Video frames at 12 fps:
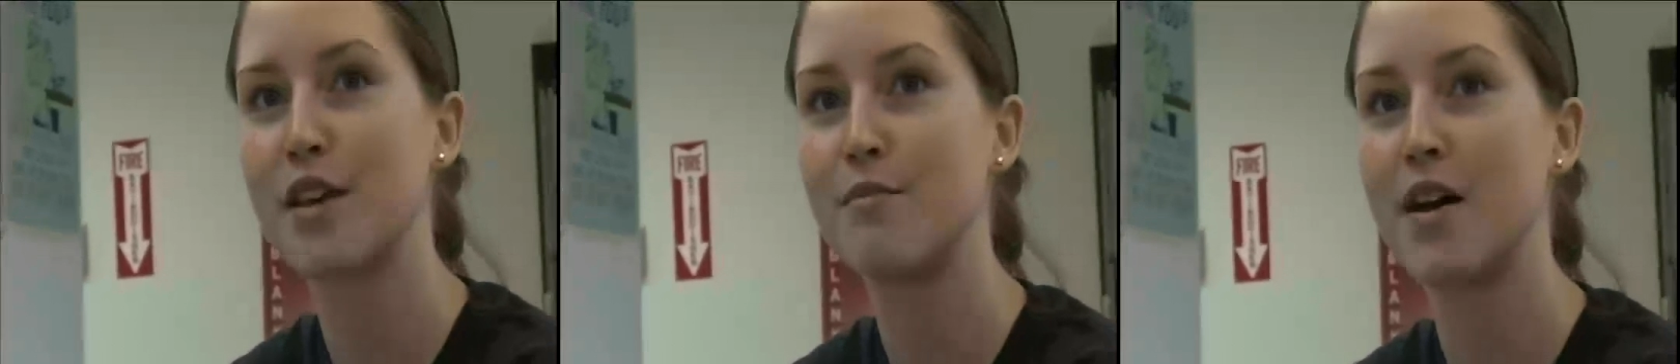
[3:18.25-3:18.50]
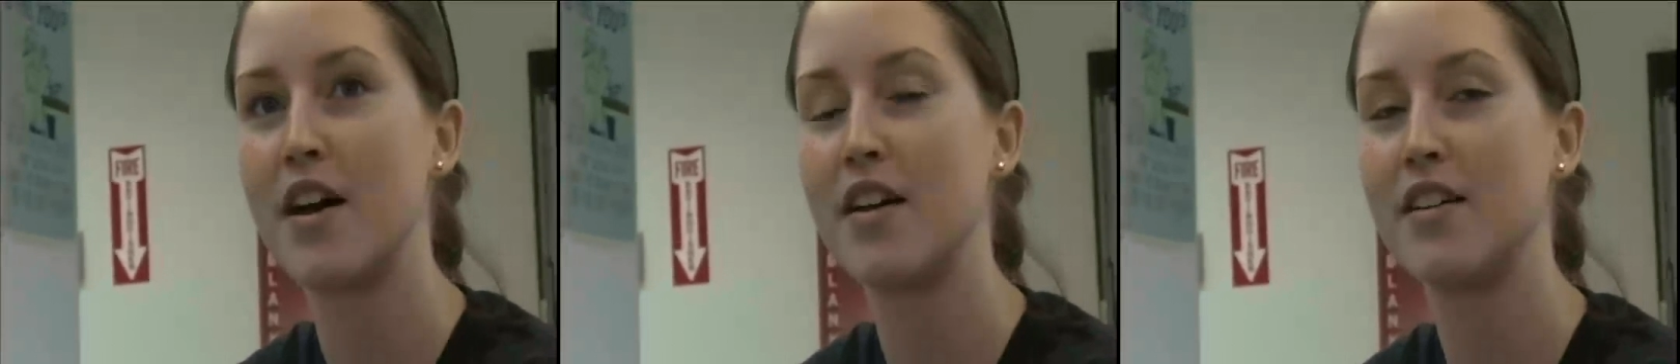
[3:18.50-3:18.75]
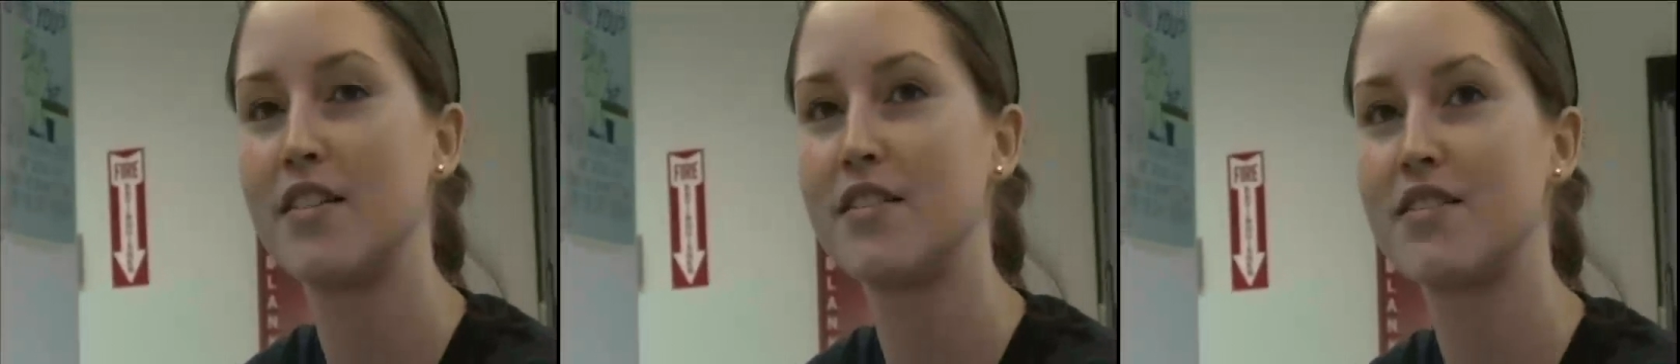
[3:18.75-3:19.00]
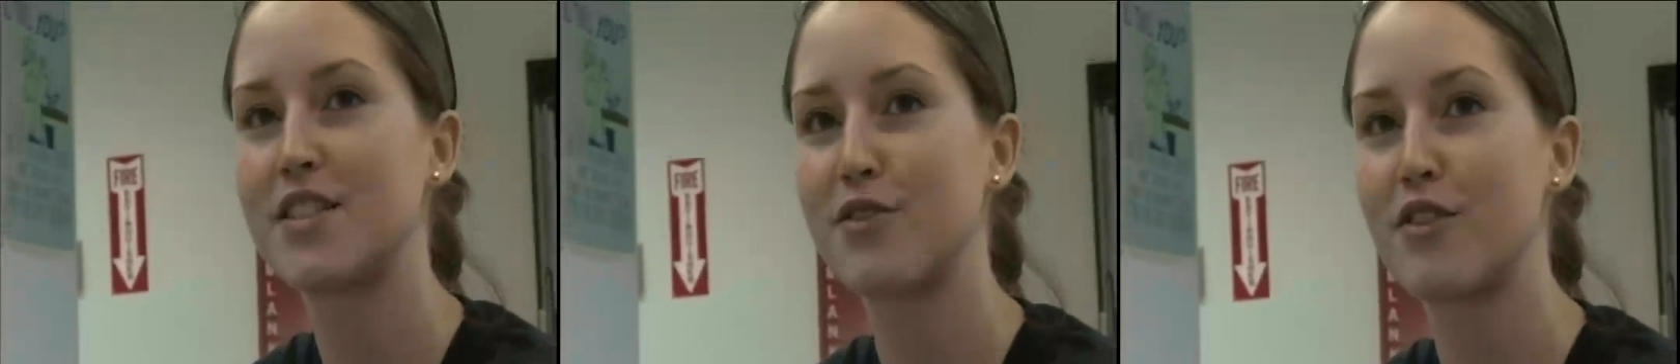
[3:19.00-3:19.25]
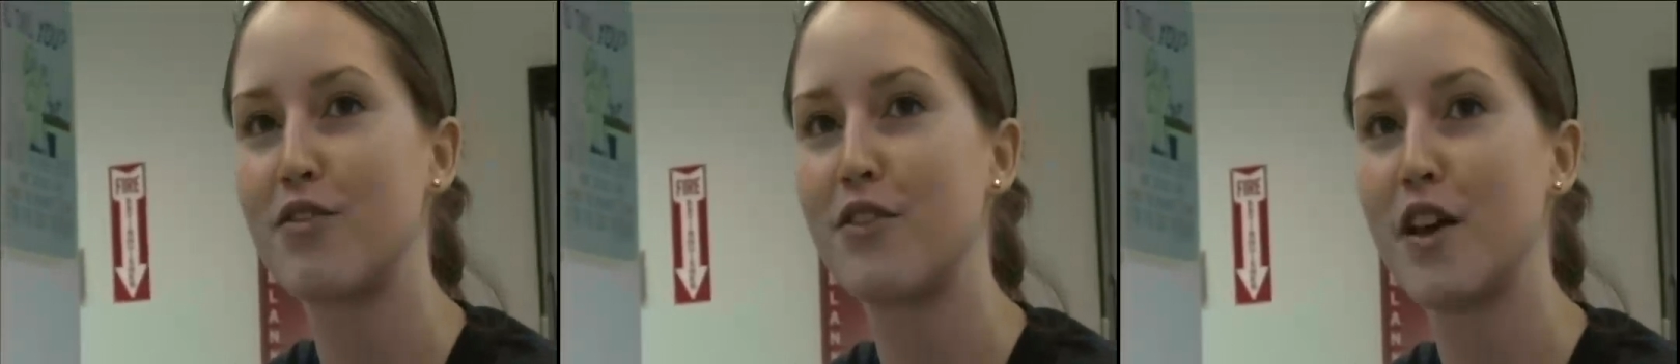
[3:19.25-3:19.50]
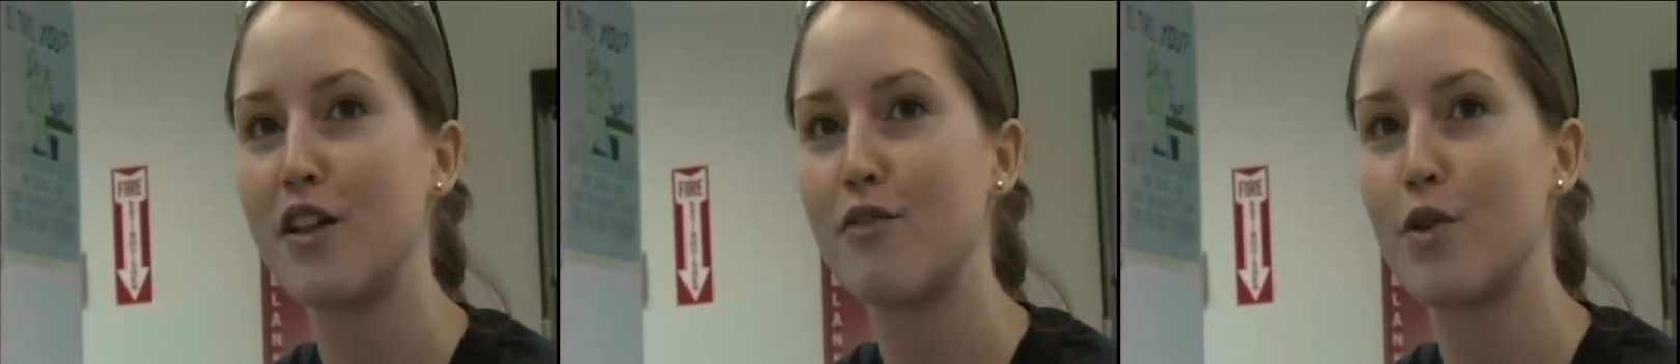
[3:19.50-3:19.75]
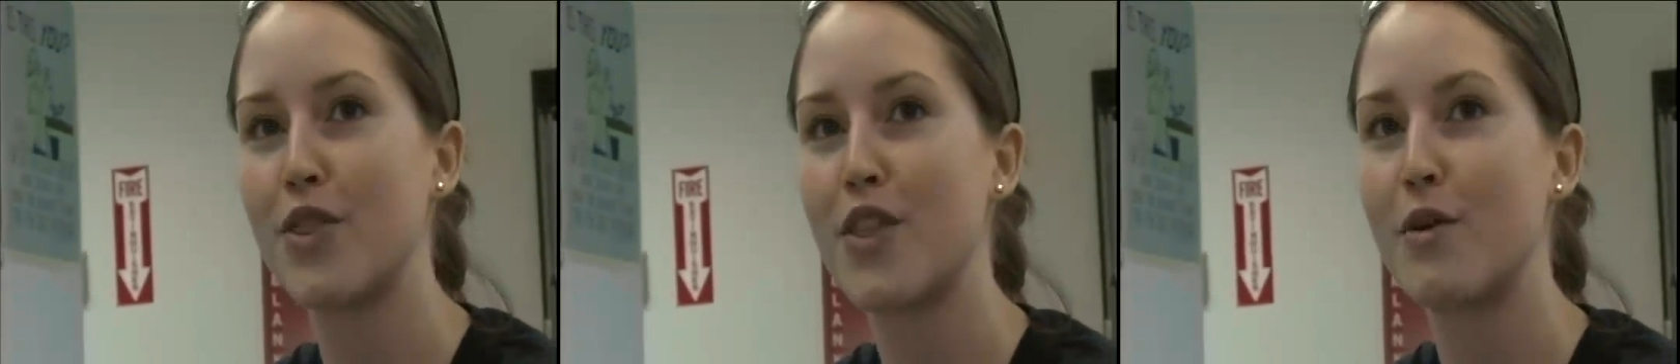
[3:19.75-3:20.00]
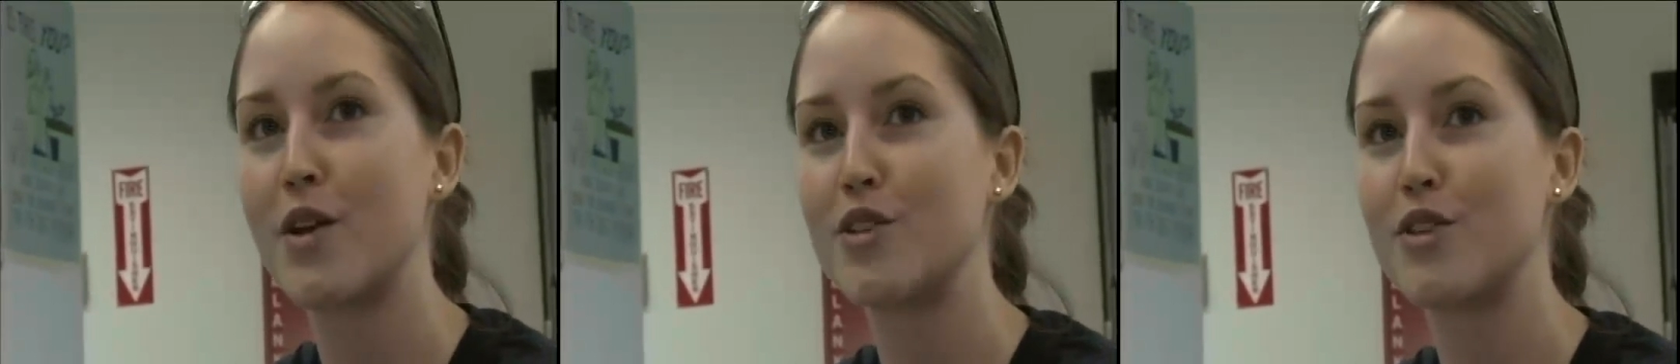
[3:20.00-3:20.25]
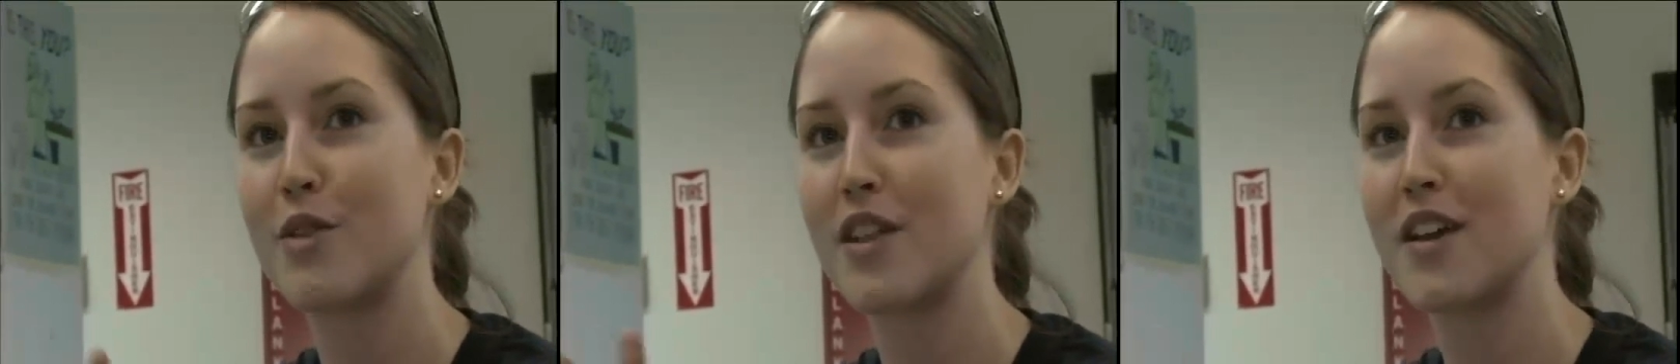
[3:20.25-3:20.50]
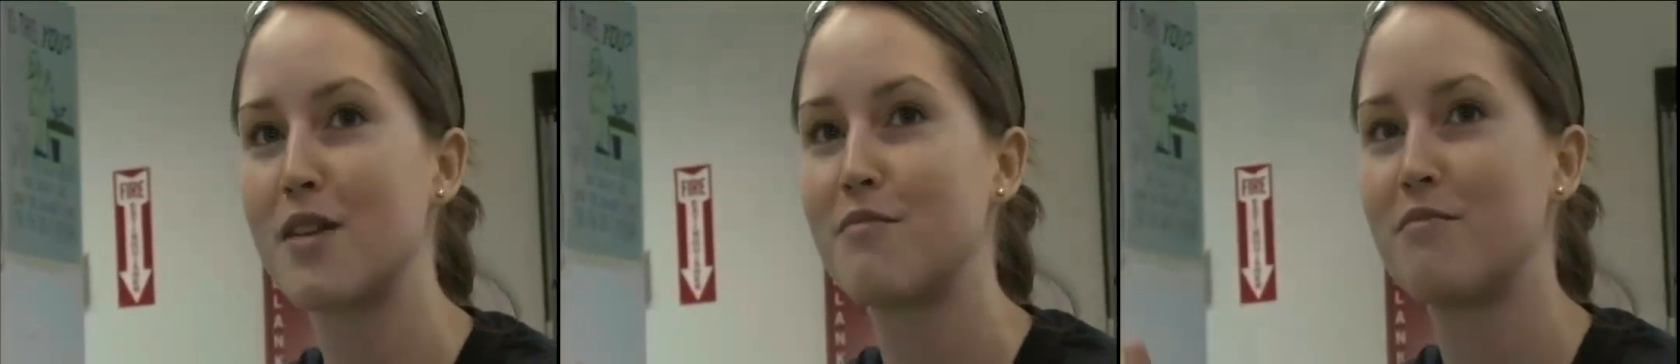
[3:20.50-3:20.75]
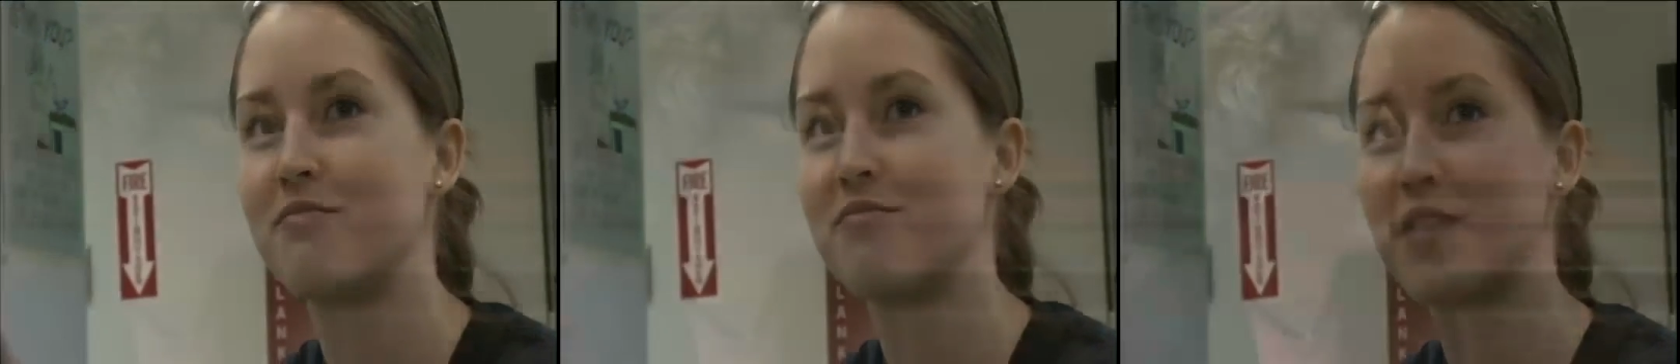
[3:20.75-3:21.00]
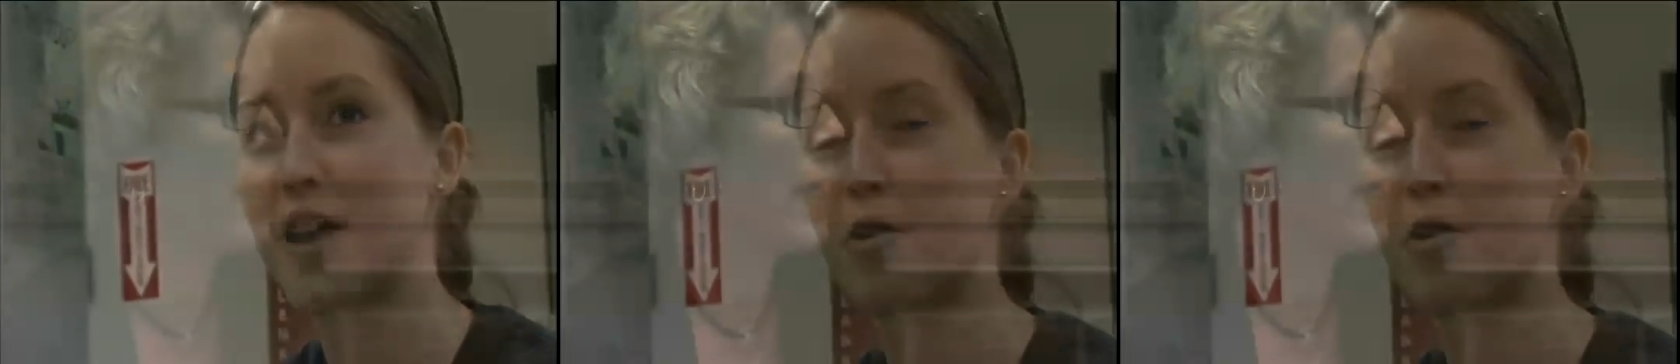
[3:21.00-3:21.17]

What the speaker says: And they have to think about ways in which they